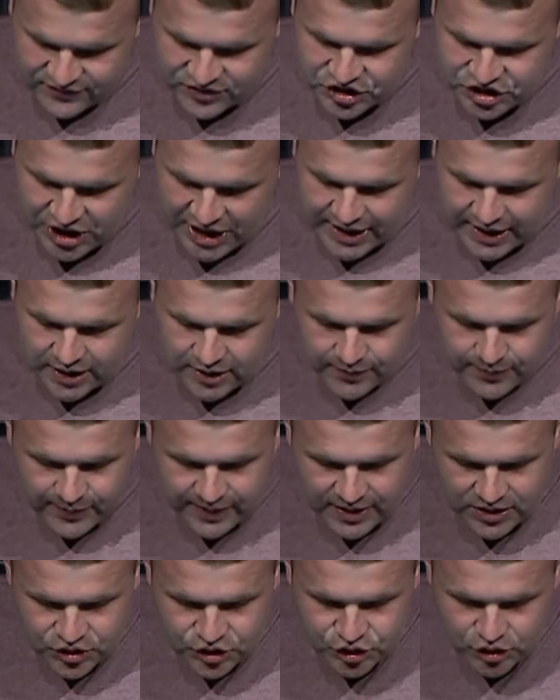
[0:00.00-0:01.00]
of
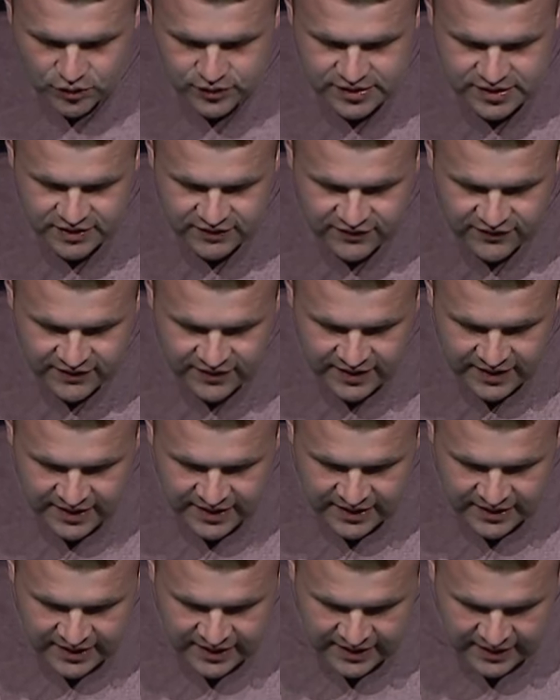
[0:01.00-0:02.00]
Jacob and Joseph.
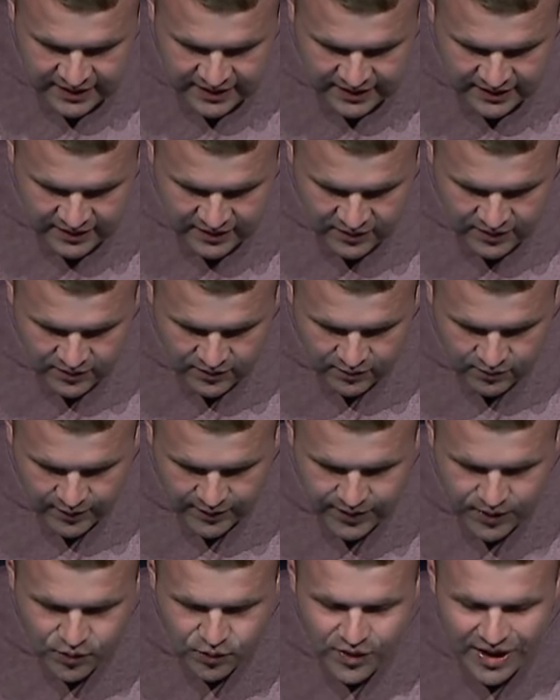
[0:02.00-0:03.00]

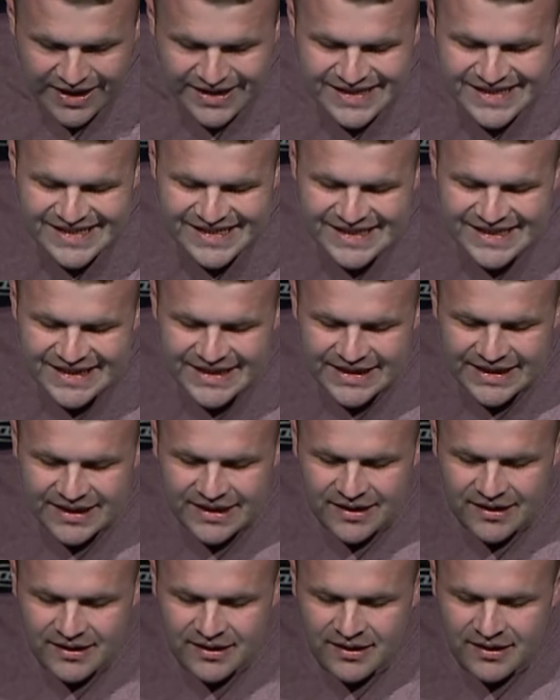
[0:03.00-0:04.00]
When the Red
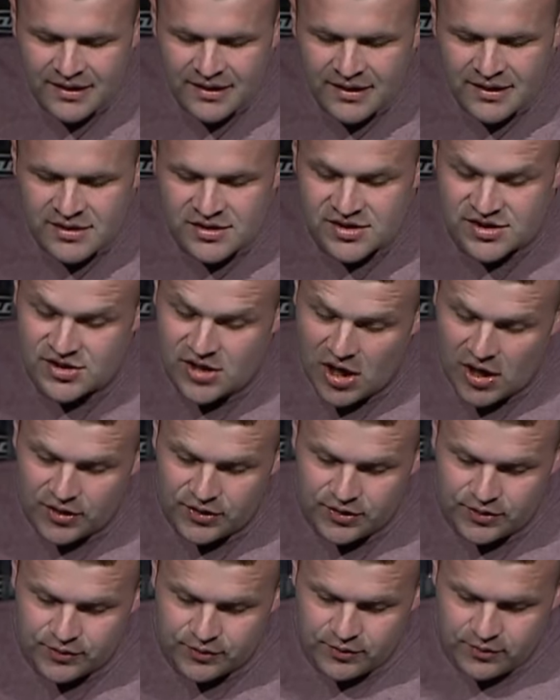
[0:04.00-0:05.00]
Sea saw
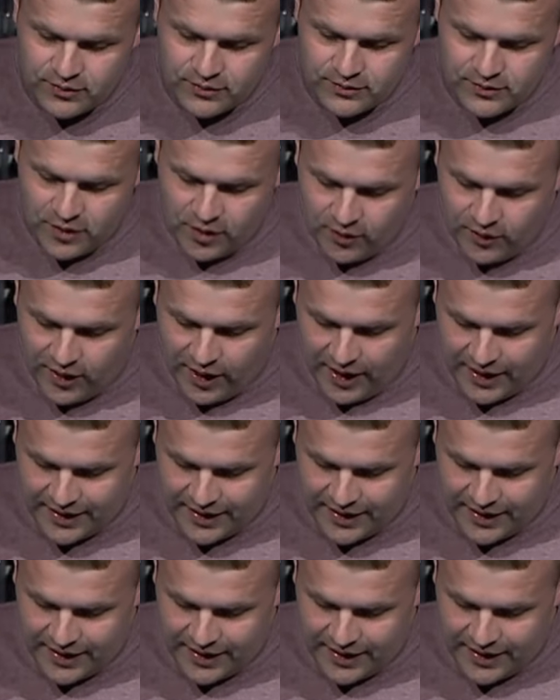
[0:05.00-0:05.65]
you, O